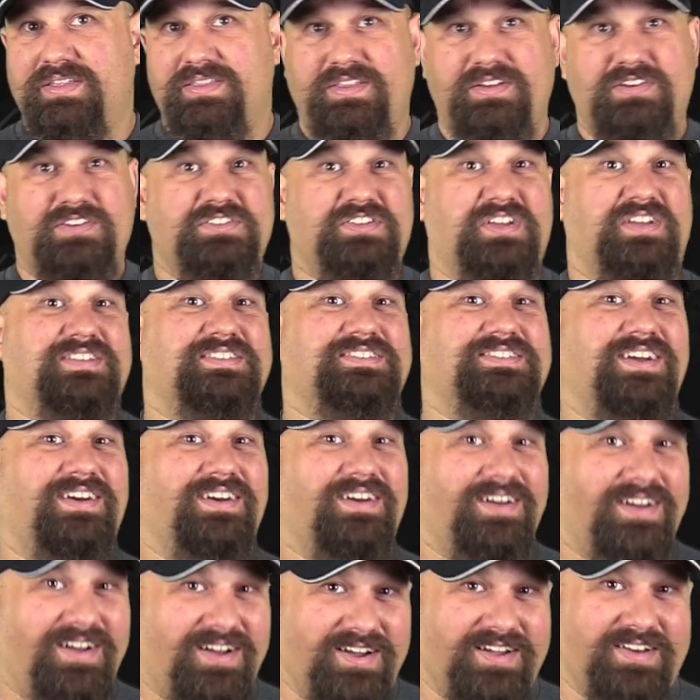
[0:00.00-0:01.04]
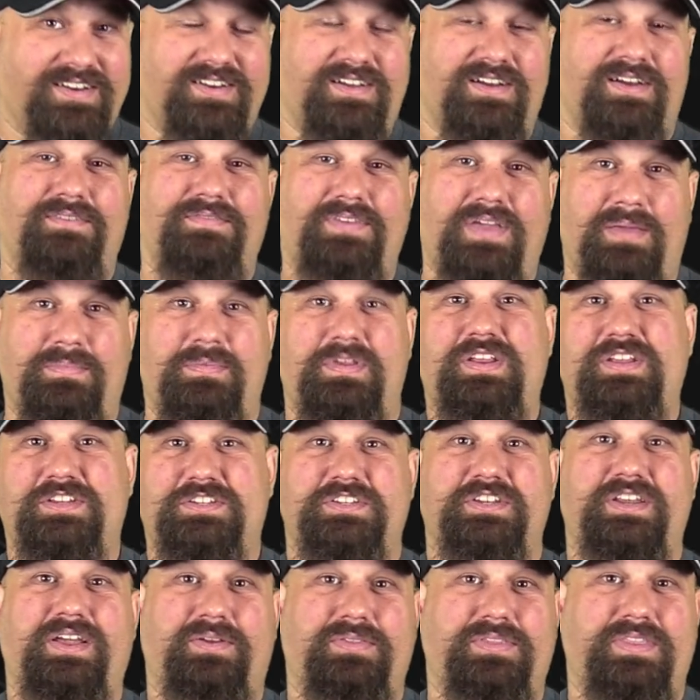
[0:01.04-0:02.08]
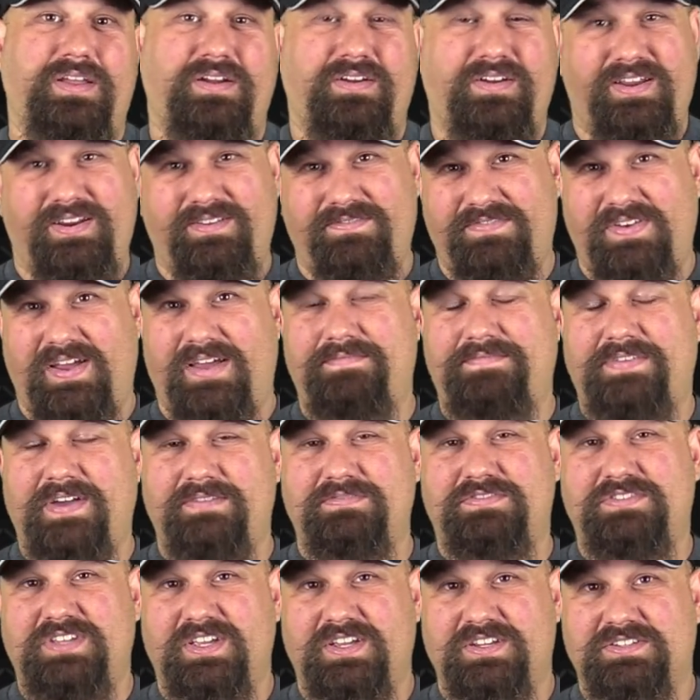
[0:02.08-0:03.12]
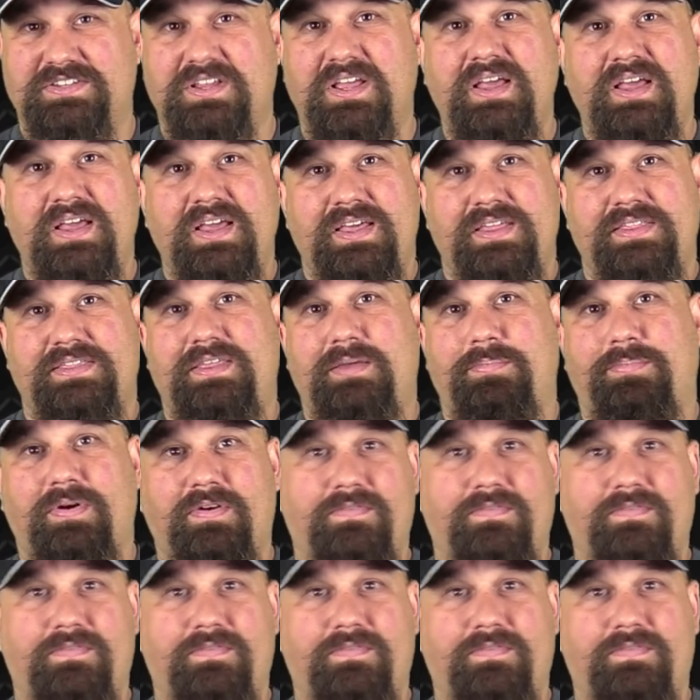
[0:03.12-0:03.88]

There is a ton of ammunition out there in 5.56 that